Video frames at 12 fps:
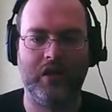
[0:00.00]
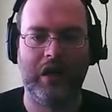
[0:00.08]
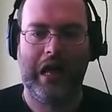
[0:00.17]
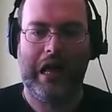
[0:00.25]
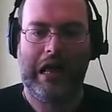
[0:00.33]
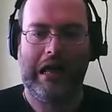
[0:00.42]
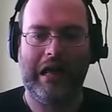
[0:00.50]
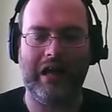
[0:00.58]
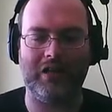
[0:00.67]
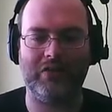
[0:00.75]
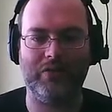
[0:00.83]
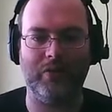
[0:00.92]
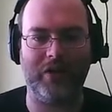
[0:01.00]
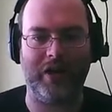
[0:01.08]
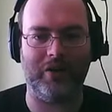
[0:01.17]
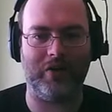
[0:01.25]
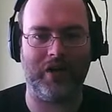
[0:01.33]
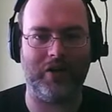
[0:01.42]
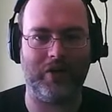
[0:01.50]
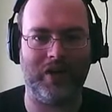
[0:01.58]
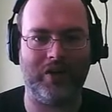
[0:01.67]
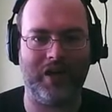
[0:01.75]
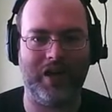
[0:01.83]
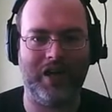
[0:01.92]
Ah, ah, okay, okay,
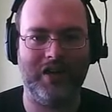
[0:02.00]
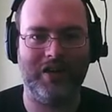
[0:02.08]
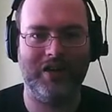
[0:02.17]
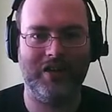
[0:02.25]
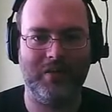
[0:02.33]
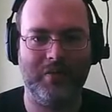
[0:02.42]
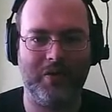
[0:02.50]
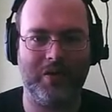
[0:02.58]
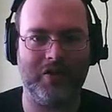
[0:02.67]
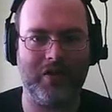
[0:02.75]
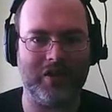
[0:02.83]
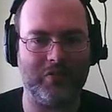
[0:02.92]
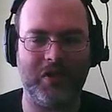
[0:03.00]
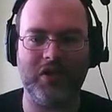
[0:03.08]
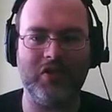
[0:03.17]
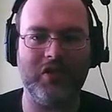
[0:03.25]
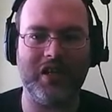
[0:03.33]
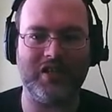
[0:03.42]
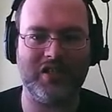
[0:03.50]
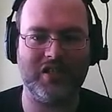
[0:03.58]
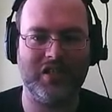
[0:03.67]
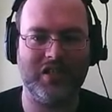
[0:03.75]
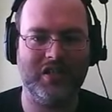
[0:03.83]
okay, okay. We can do this, we can do this.